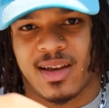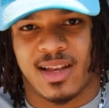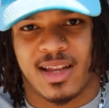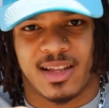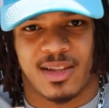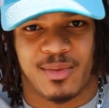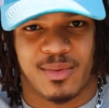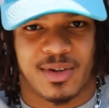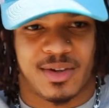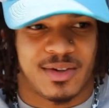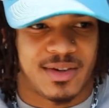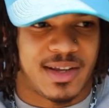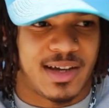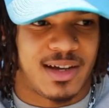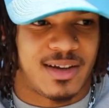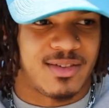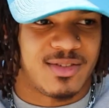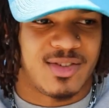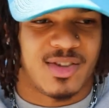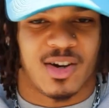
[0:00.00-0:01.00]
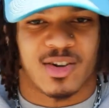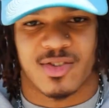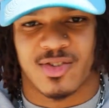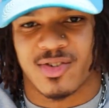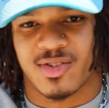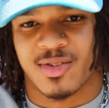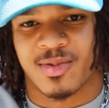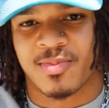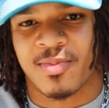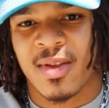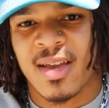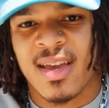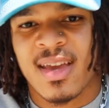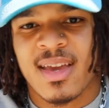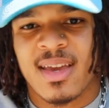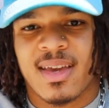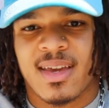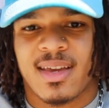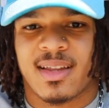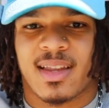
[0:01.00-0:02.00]
I let the window down, talk to
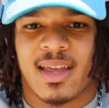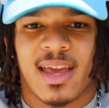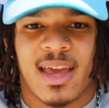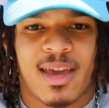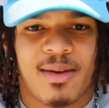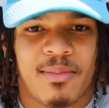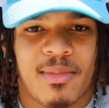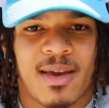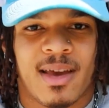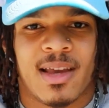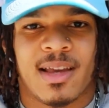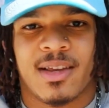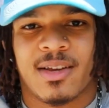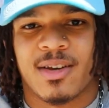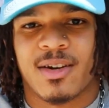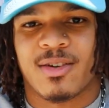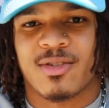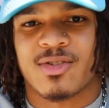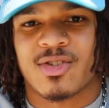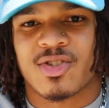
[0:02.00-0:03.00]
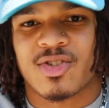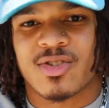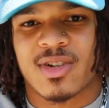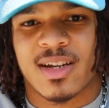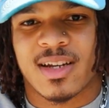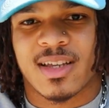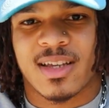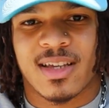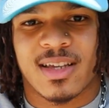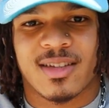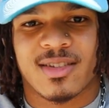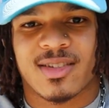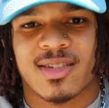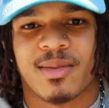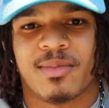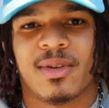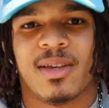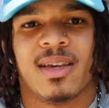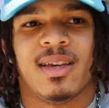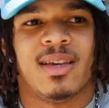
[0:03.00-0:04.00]
him. He's like, hey man, you know, just trying to get
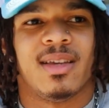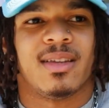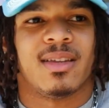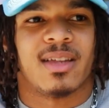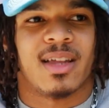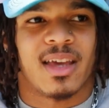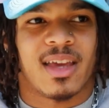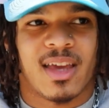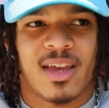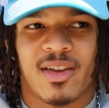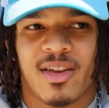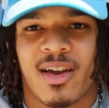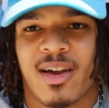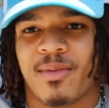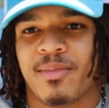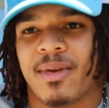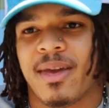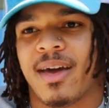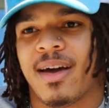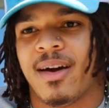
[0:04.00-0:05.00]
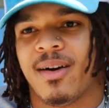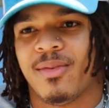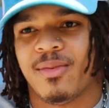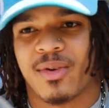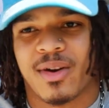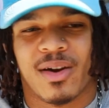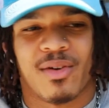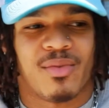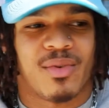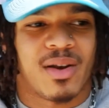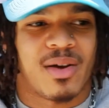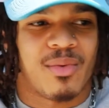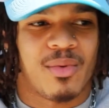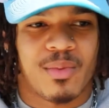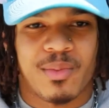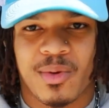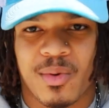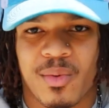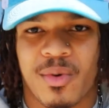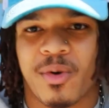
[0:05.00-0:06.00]
something to eat, like, can you help me out,
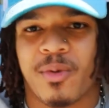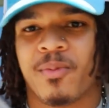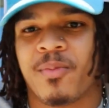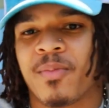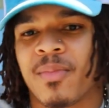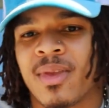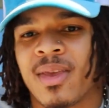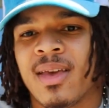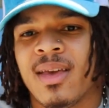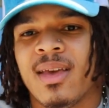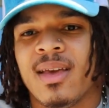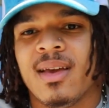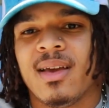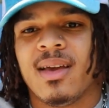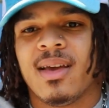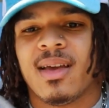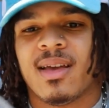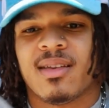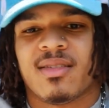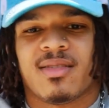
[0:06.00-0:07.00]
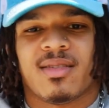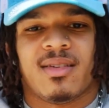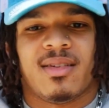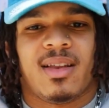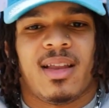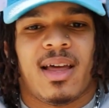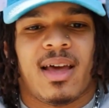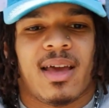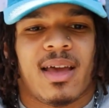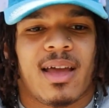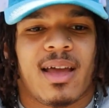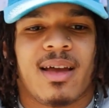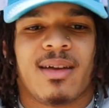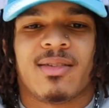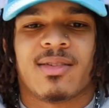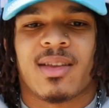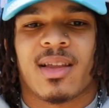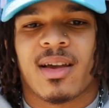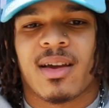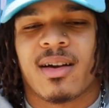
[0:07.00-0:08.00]
whatever, do whoop. And so, like, I
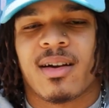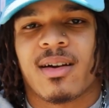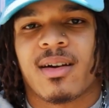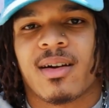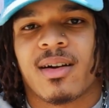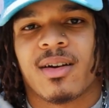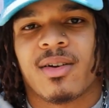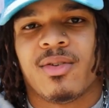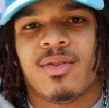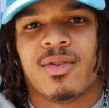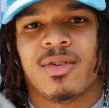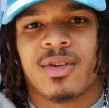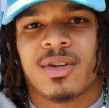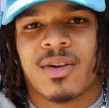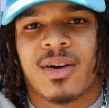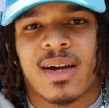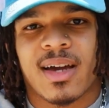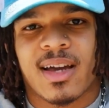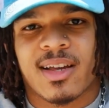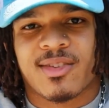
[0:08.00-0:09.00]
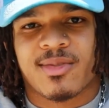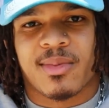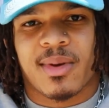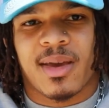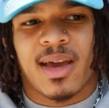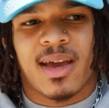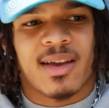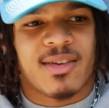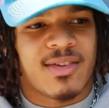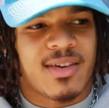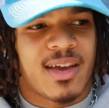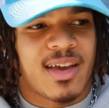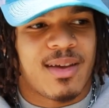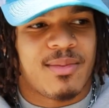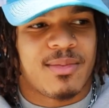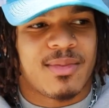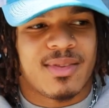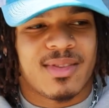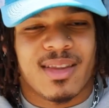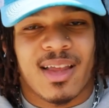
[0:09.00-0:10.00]
was like, all right, cool, you know, I got some cash. I
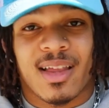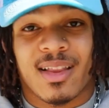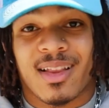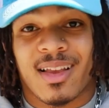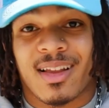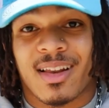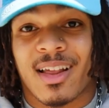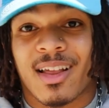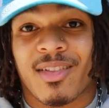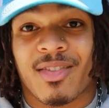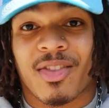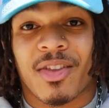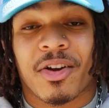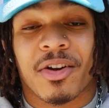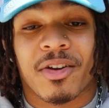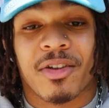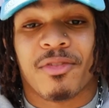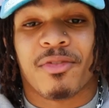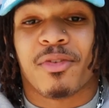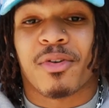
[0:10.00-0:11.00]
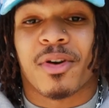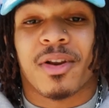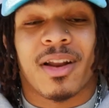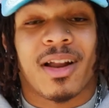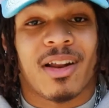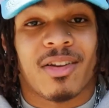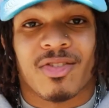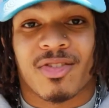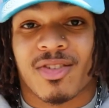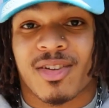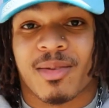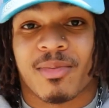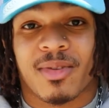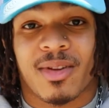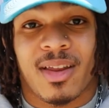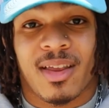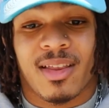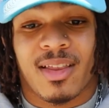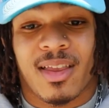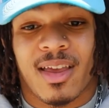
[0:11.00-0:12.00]
gave him, I think, like, $30, $40 or
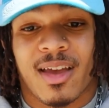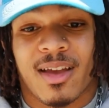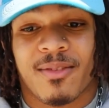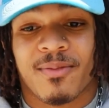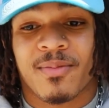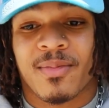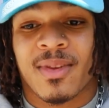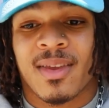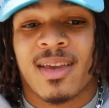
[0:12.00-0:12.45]
something like that.